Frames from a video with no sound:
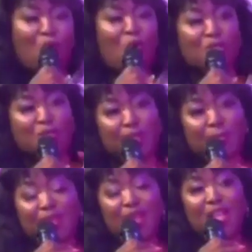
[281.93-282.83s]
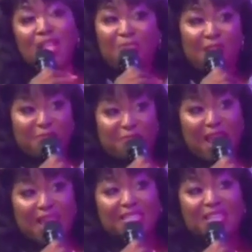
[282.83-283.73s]
or semi the far
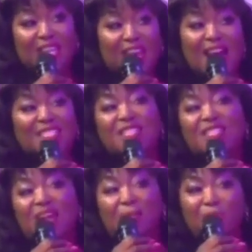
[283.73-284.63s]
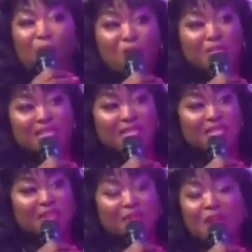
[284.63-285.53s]
flight into cashing them the call
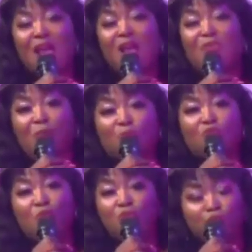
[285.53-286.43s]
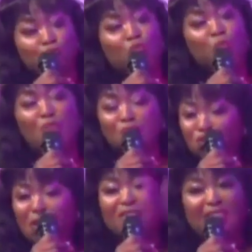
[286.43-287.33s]
37 from room to room
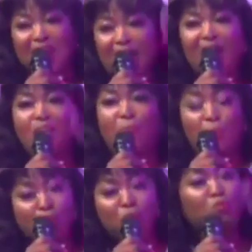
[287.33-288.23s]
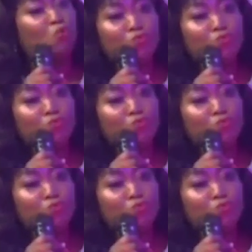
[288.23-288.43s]
Mitreska, from room to